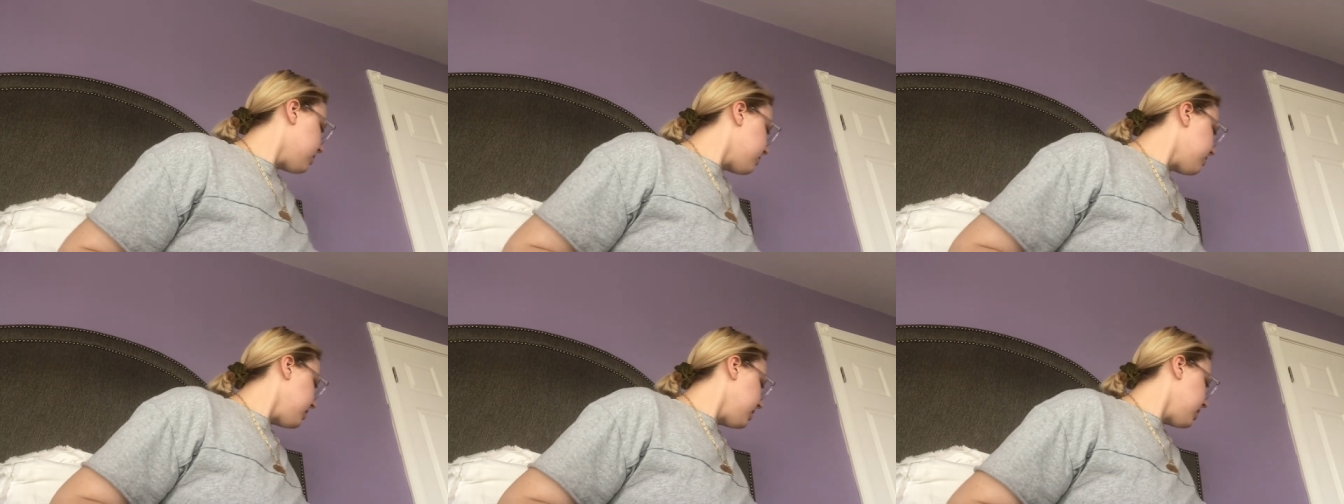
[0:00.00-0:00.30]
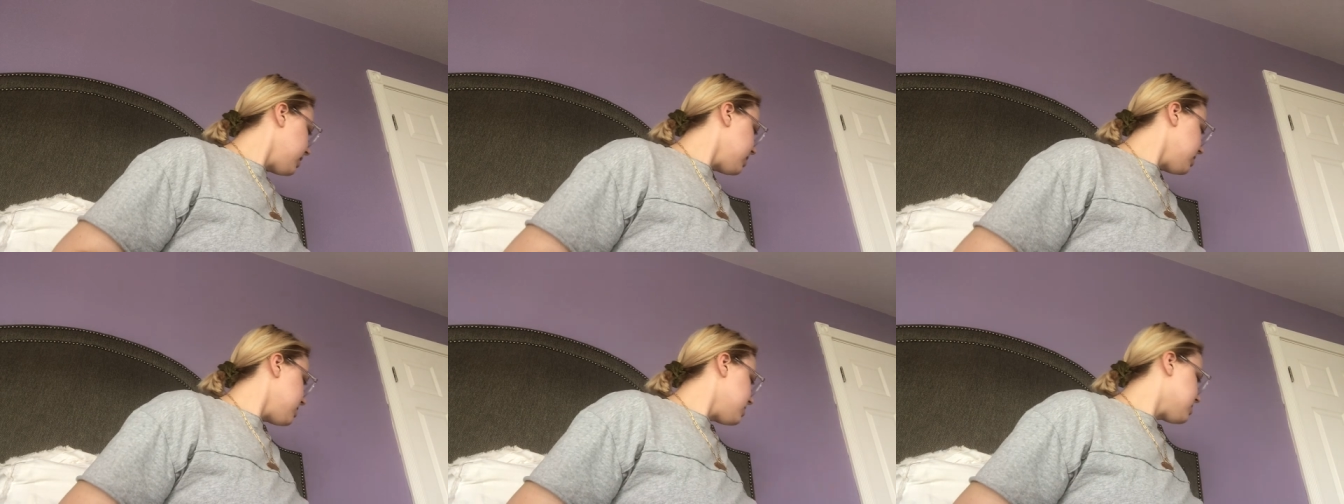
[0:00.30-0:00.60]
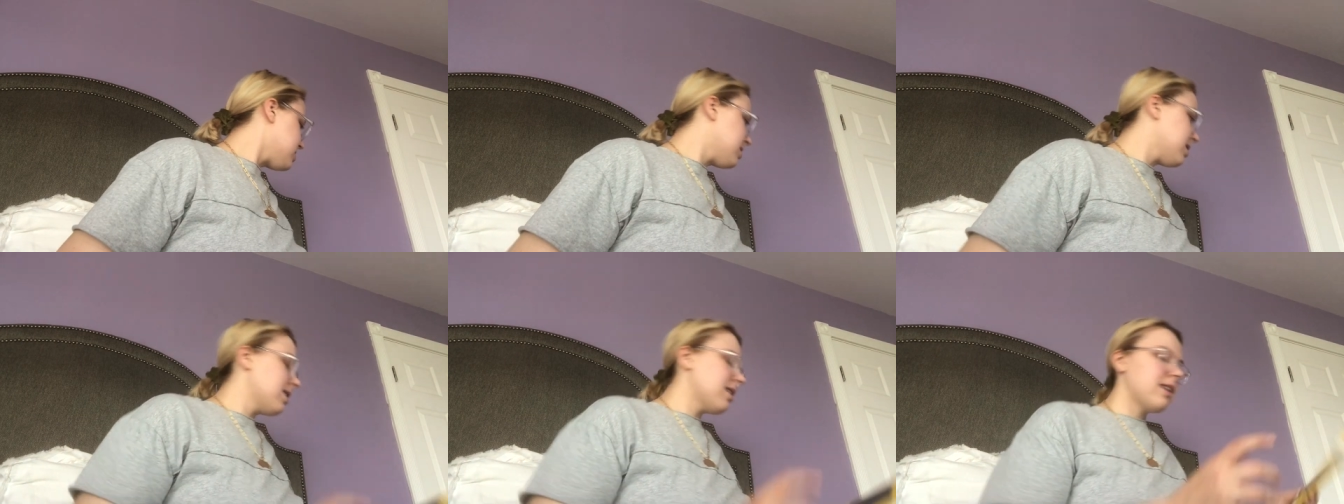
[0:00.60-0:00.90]

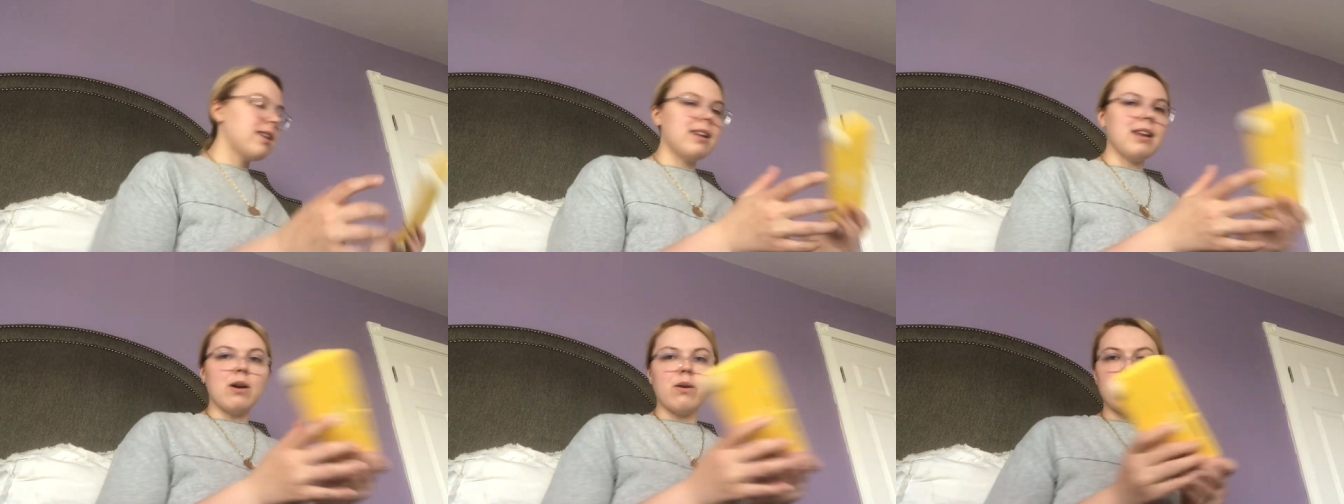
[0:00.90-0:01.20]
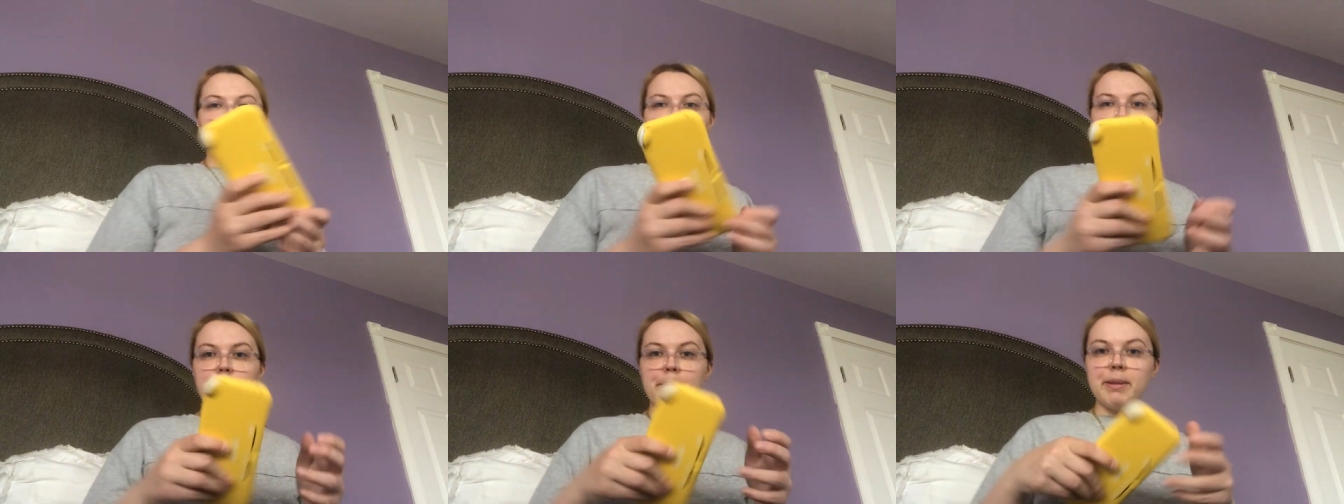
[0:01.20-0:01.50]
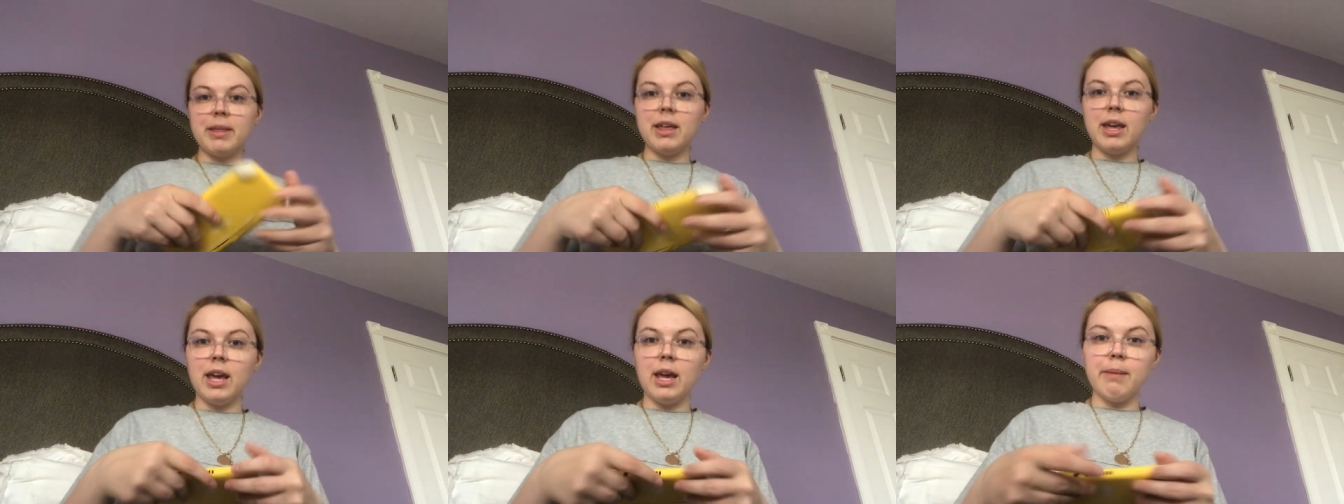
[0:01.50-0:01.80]
Because now when I'm
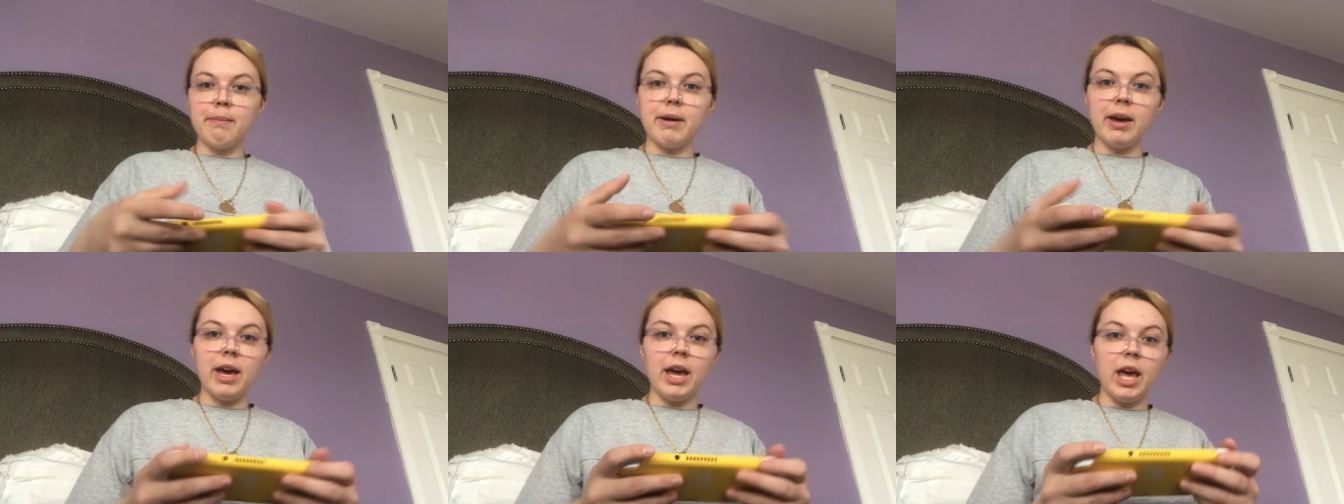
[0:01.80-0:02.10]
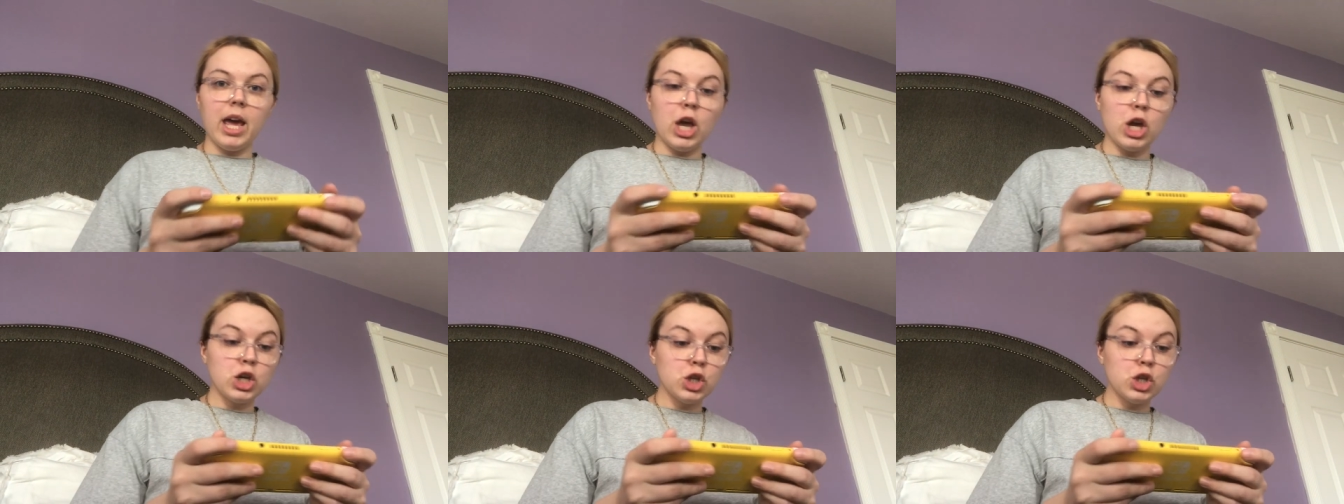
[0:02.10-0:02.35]
playing my